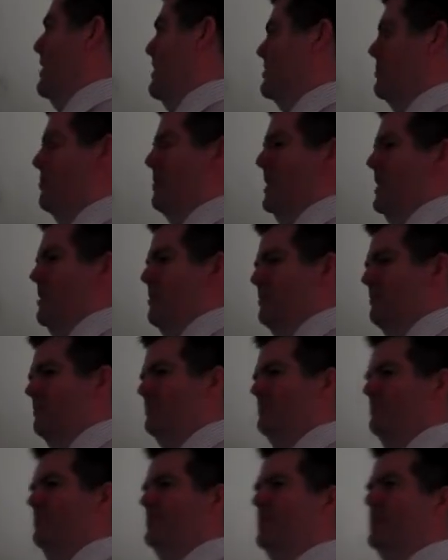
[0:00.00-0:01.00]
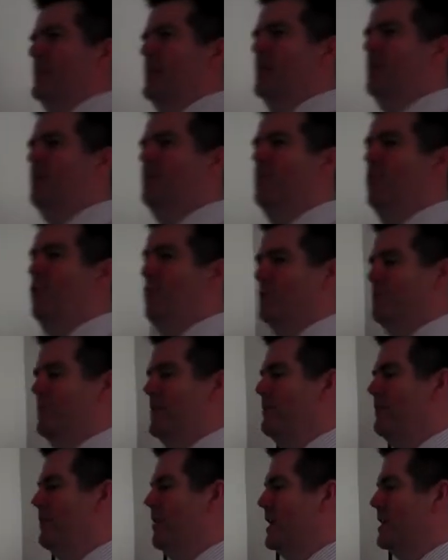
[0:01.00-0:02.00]
unless I've been ill, yeah? Or it's
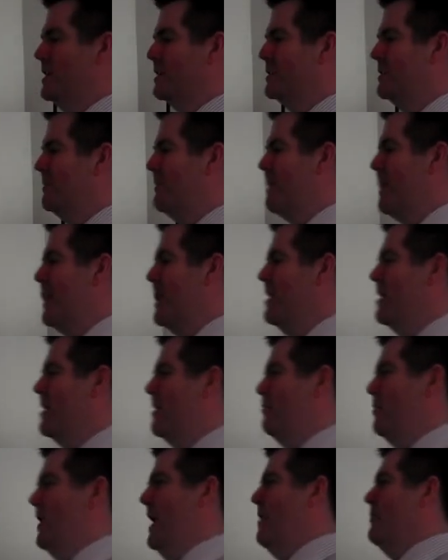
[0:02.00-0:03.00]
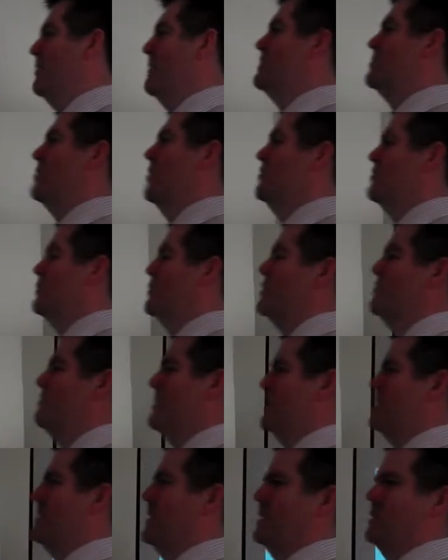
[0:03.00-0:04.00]
been arranged. But how many times would you
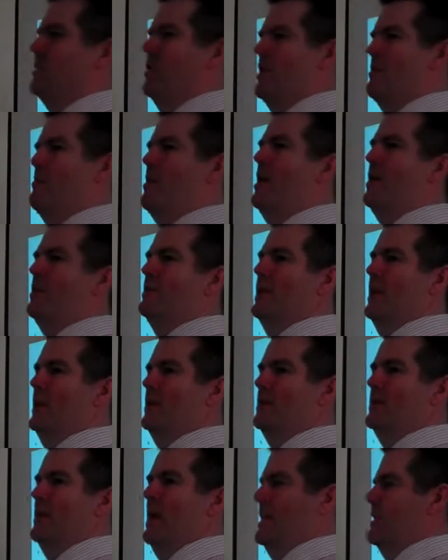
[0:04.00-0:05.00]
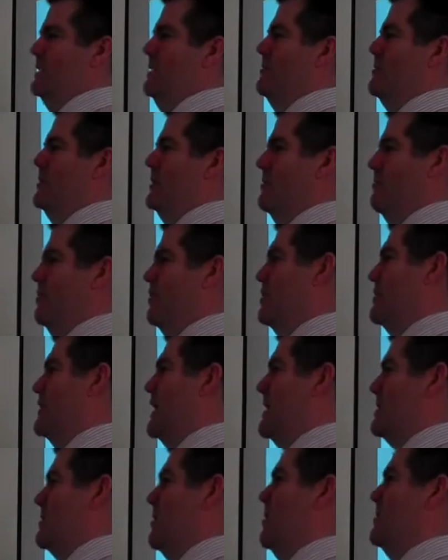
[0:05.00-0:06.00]
miss things like your marketing activity because it
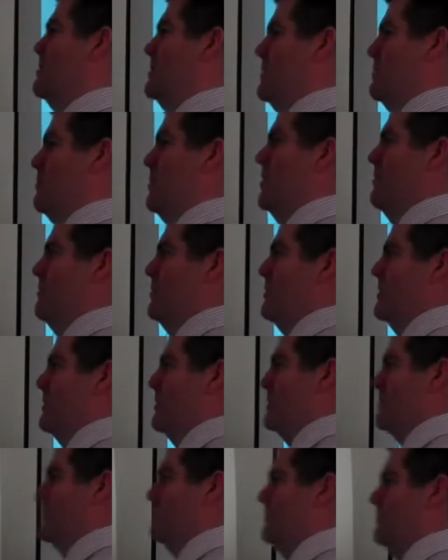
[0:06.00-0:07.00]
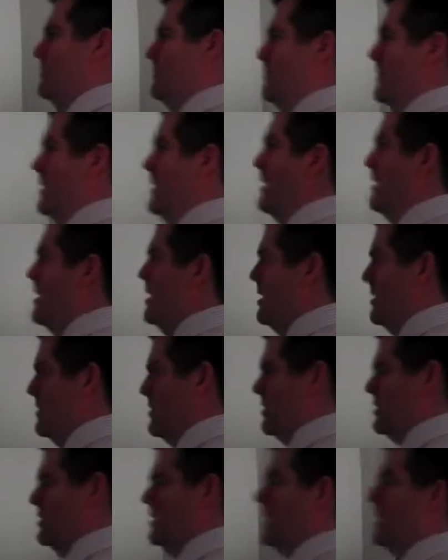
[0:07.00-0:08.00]
gets hijacked by other things? Yeah.
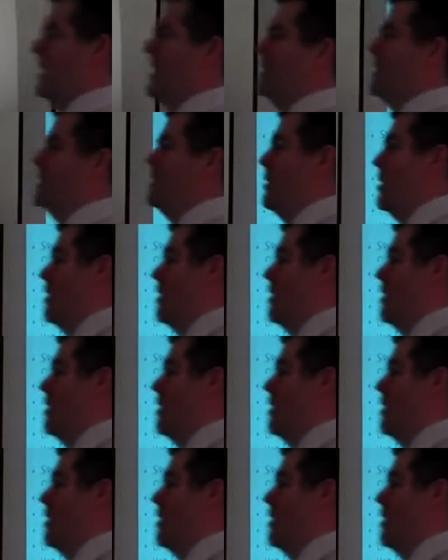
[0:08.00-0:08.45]
So stick it in your